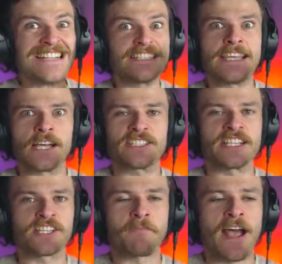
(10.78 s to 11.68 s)

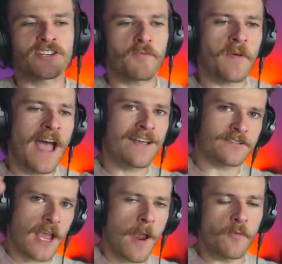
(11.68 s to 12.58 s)
TLC Smasher
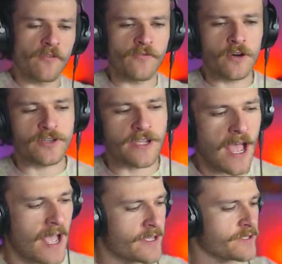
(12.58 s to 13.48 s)
Pass, April 1st,
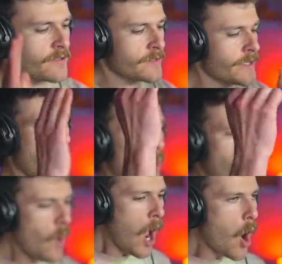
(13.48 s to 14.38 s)
guys.
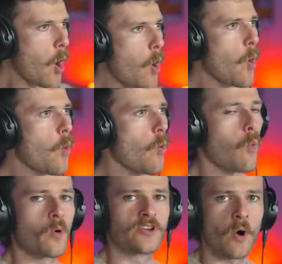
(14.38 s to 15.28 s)

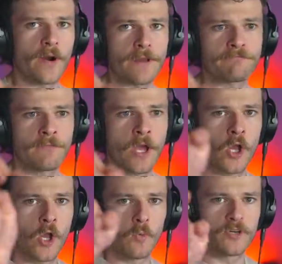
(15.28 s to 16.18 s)
Woo! We're doing it.
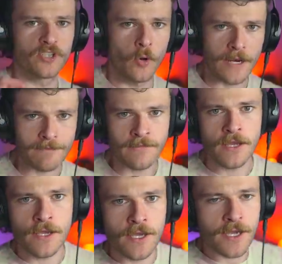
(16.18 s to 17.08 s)
We're doing
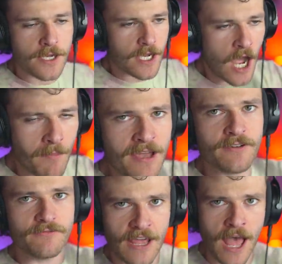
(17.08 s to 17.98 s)
it.
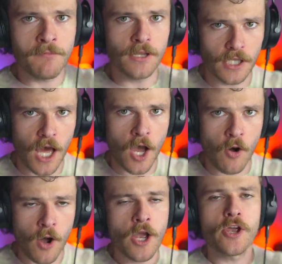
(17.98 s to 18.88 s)
Comment down below